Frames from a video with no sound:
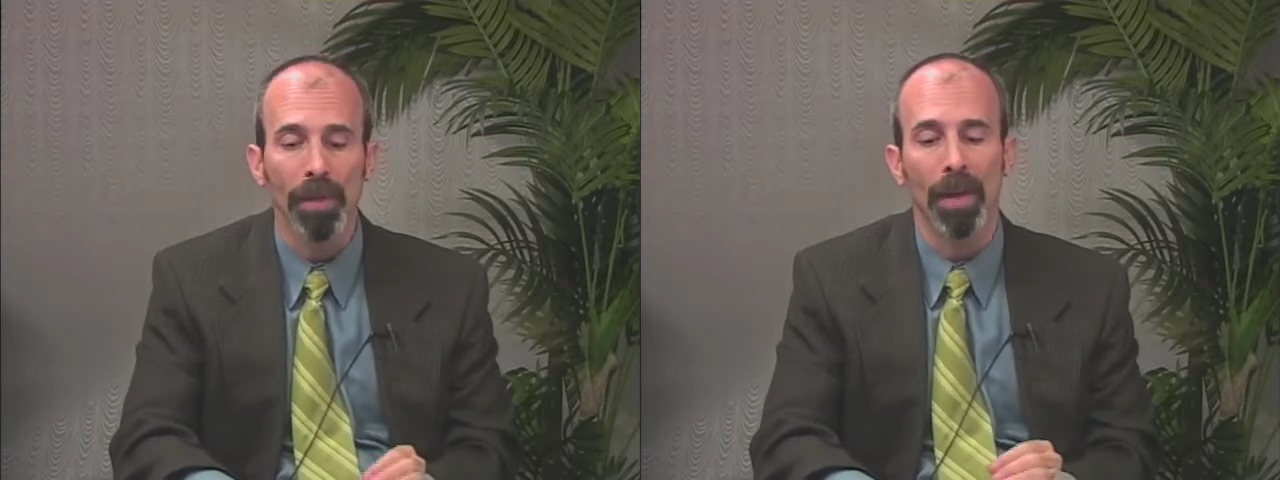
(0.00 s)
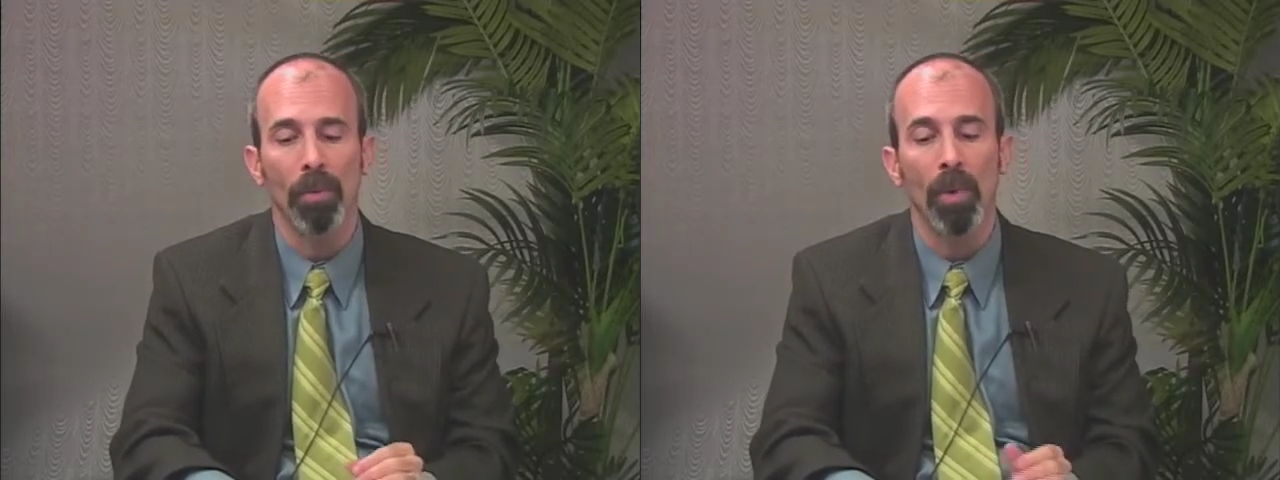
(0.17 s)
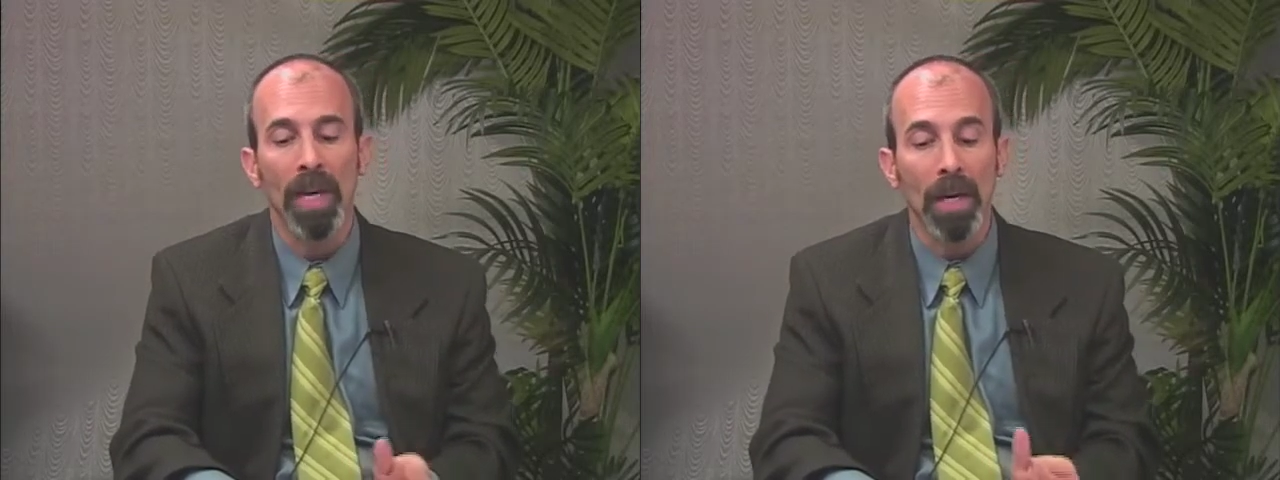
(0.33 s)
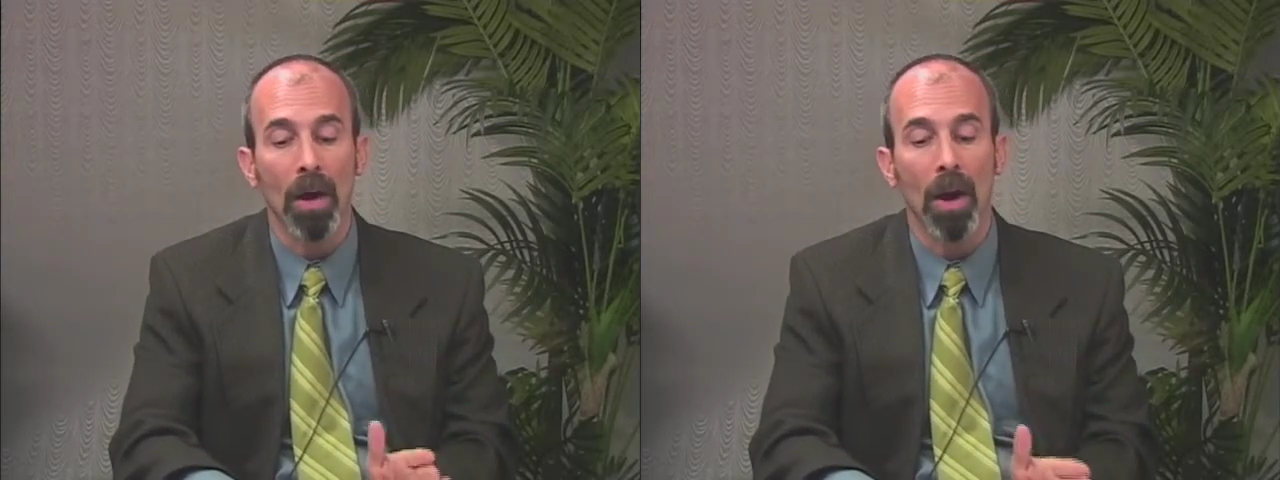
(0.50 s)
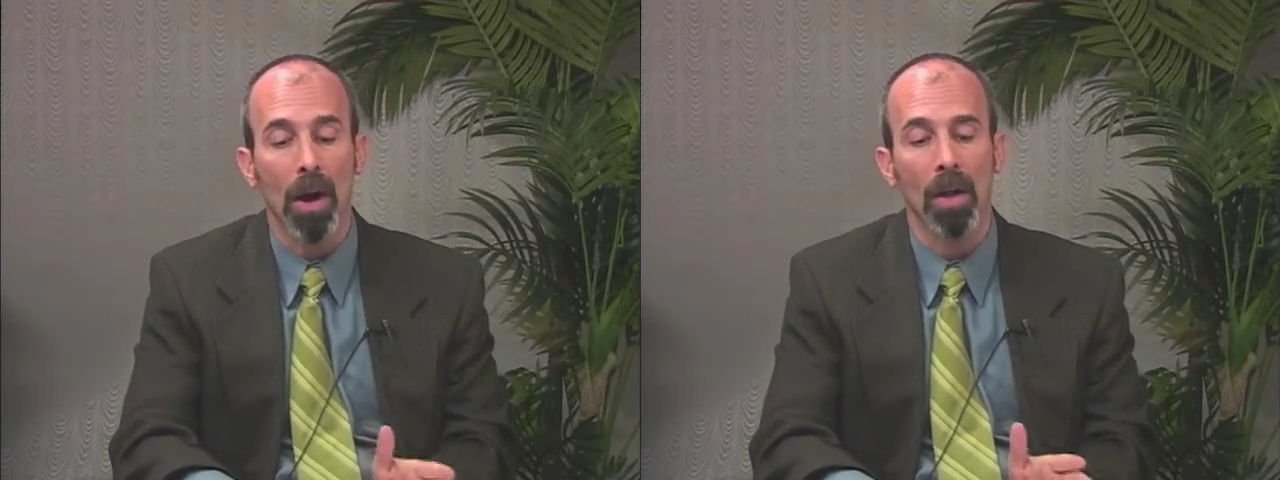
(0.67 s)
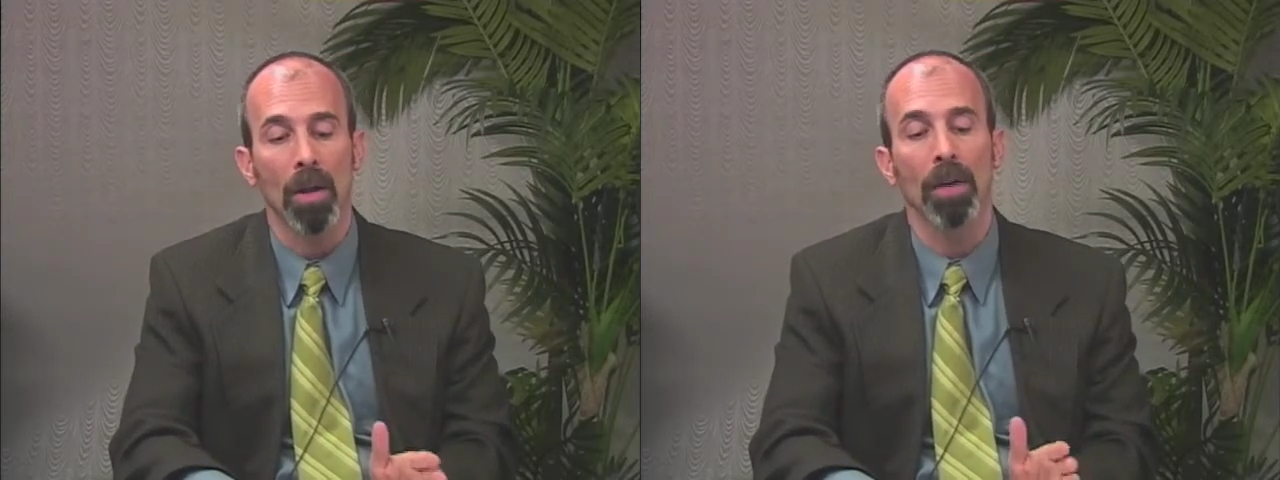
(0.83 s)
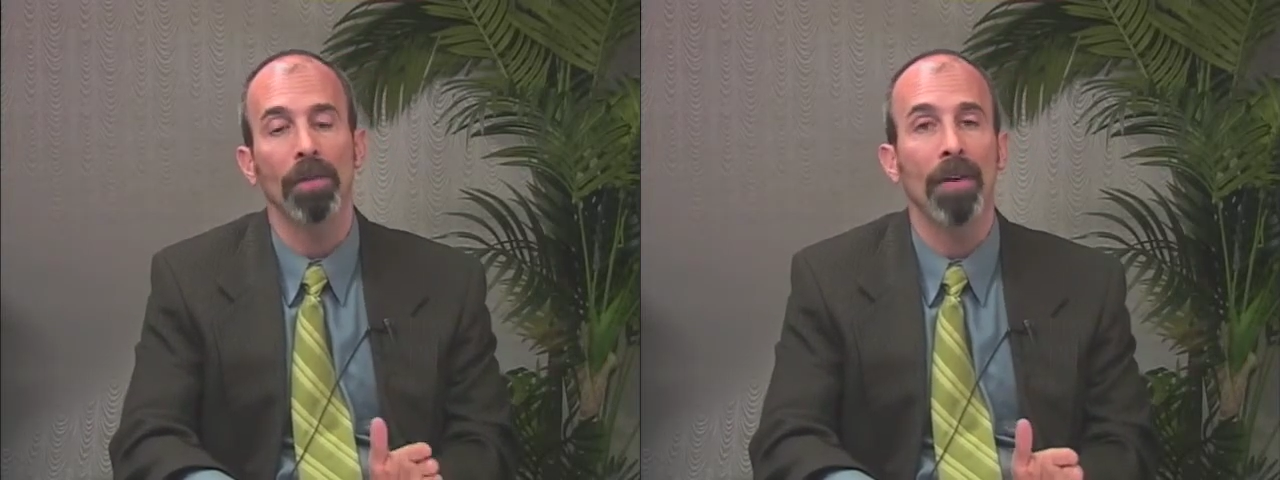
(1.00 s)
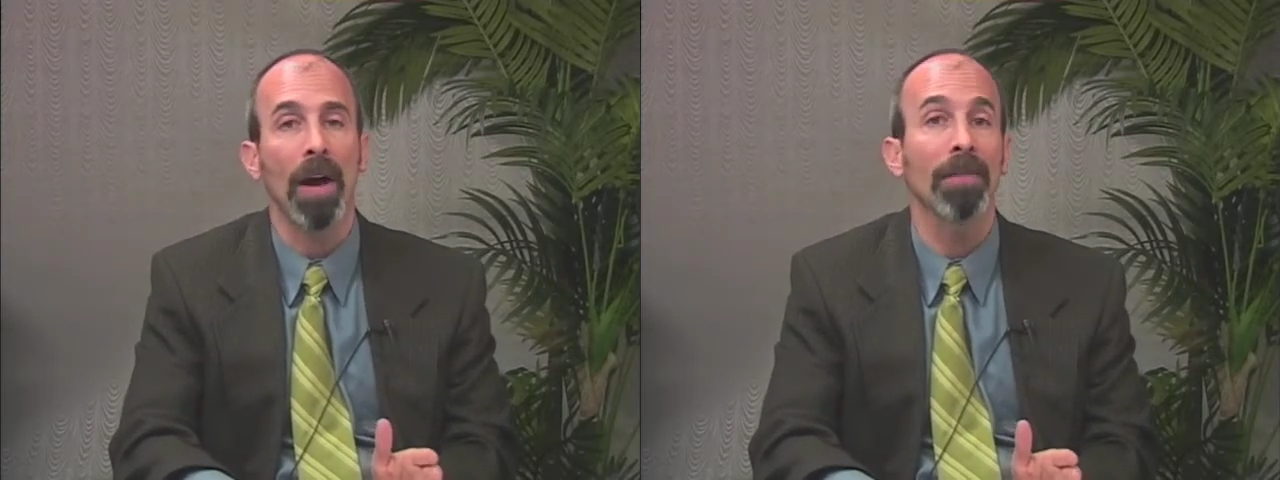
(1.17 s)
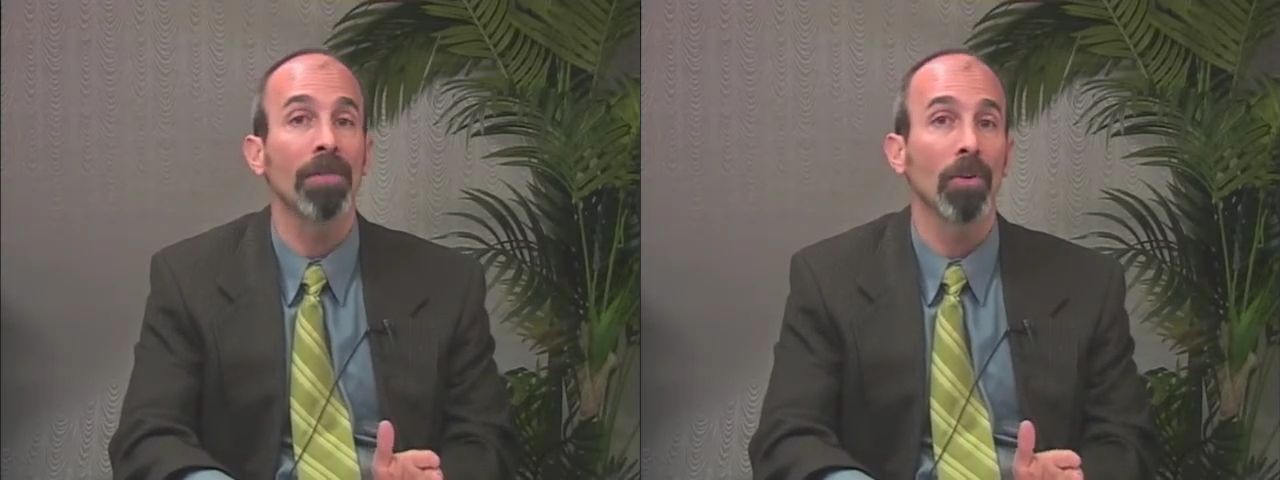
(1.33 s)
that we call our
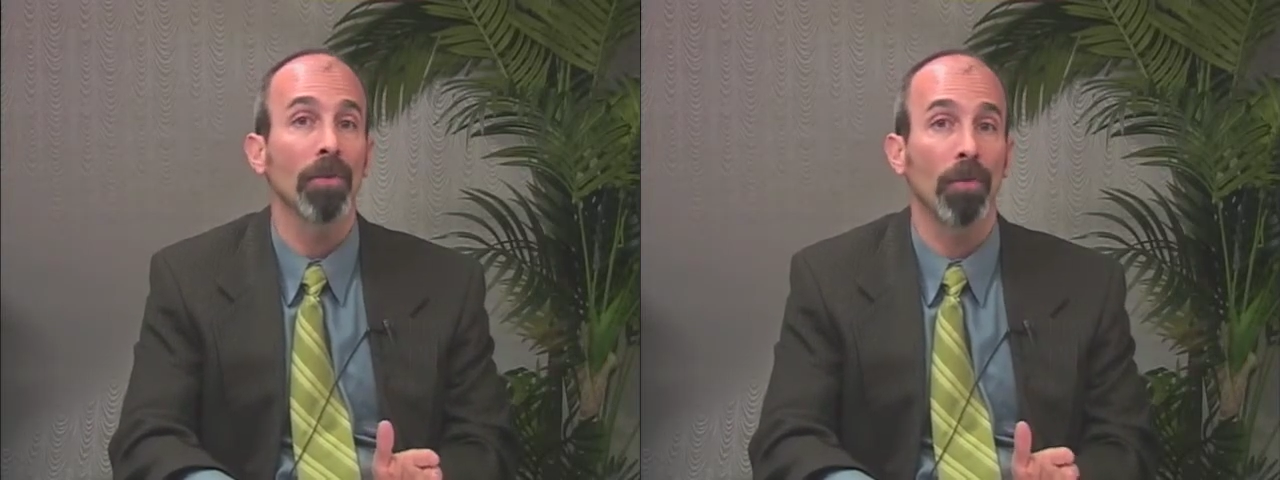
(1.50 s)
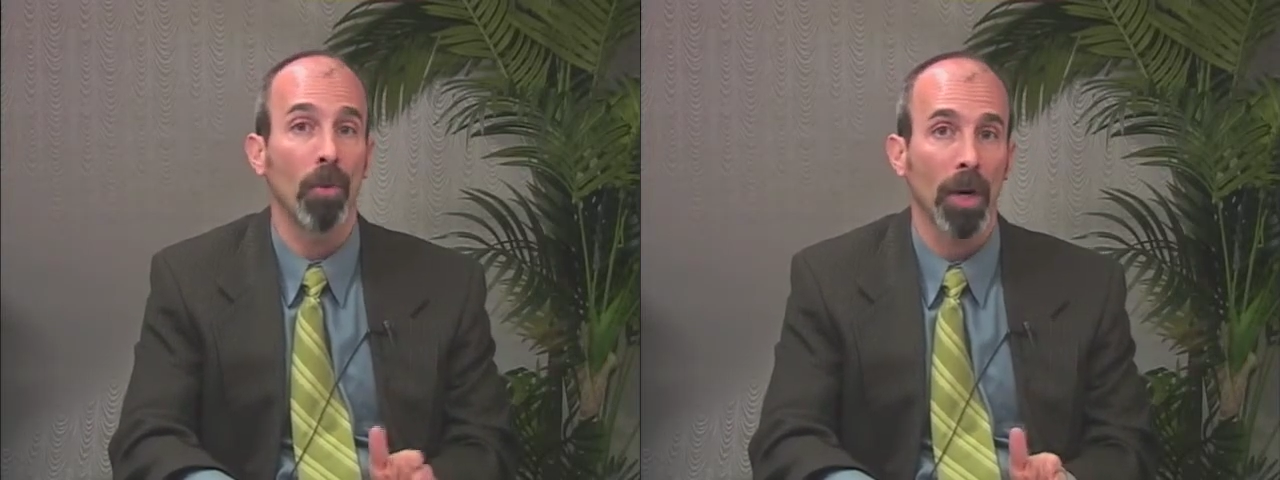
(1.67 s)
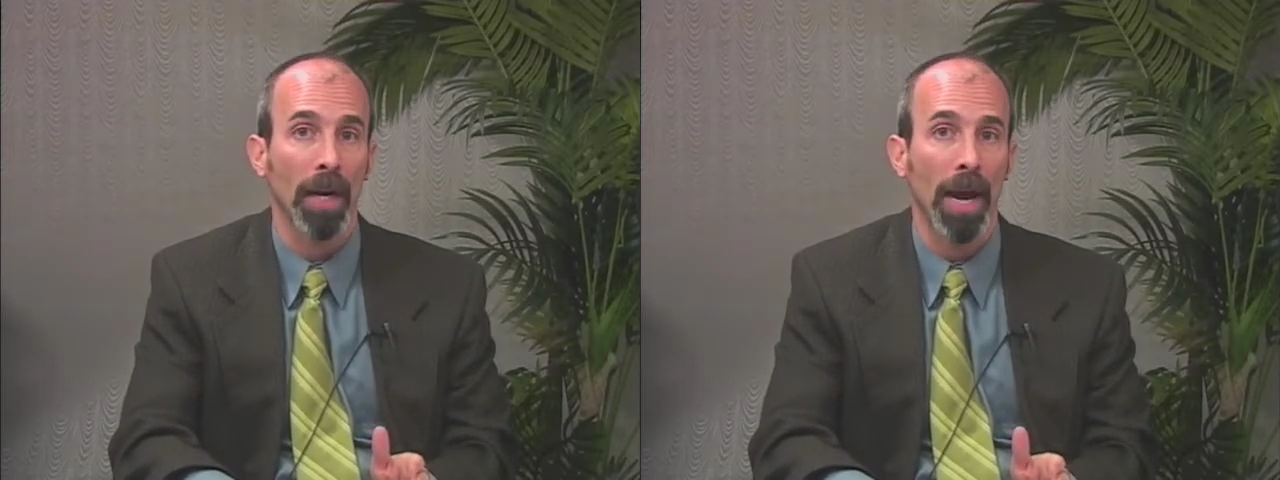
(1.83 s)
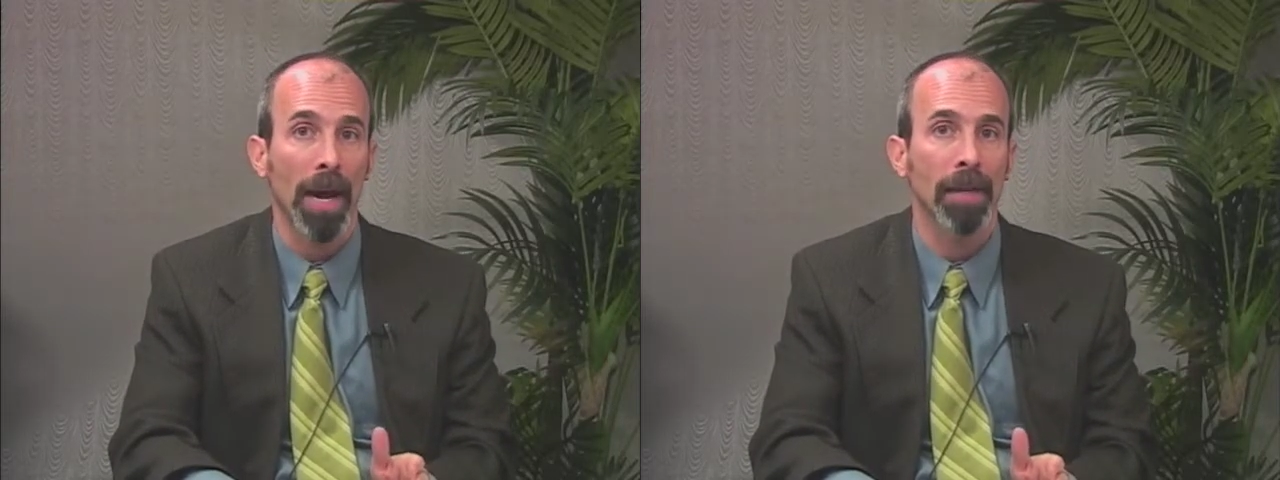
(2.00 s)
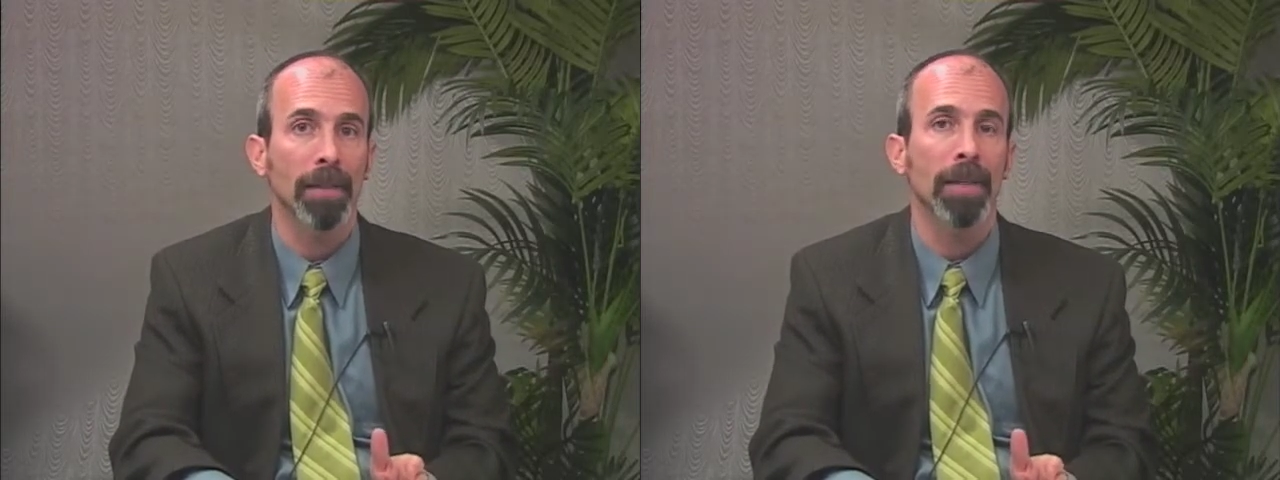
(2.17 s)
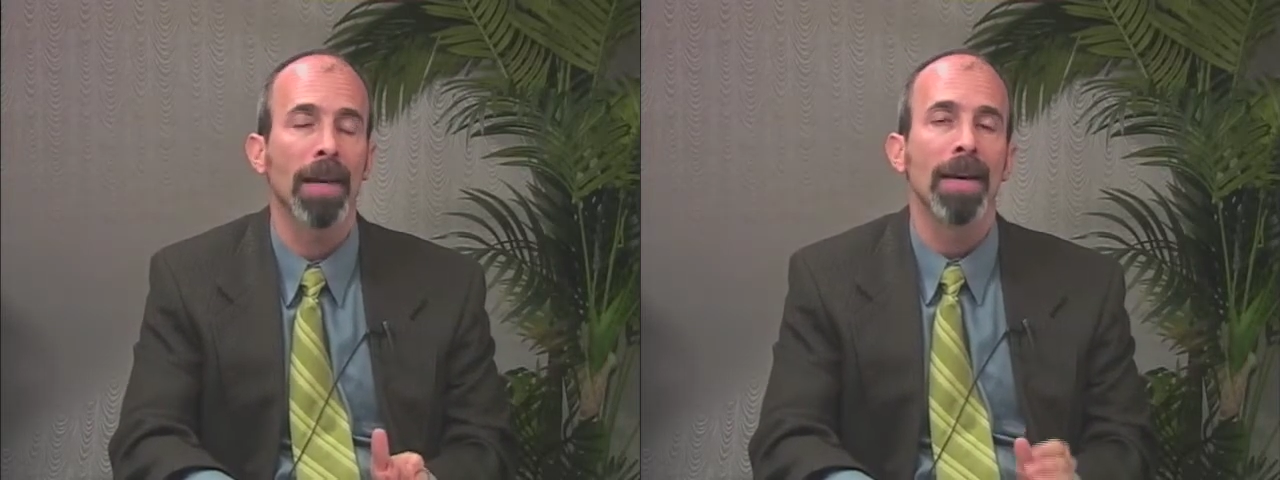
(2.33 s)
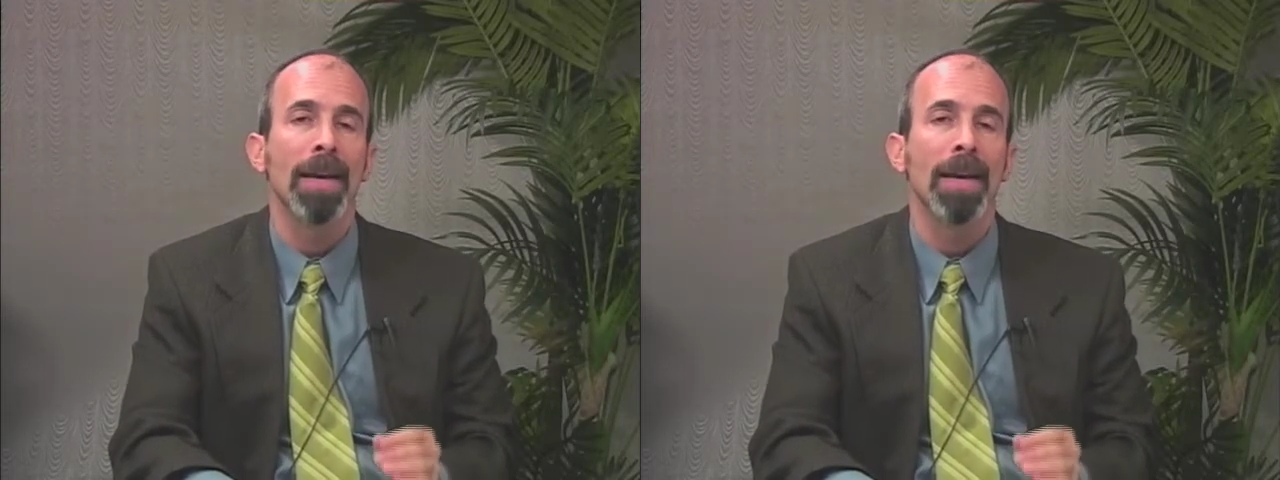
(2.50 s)
5-year forecast,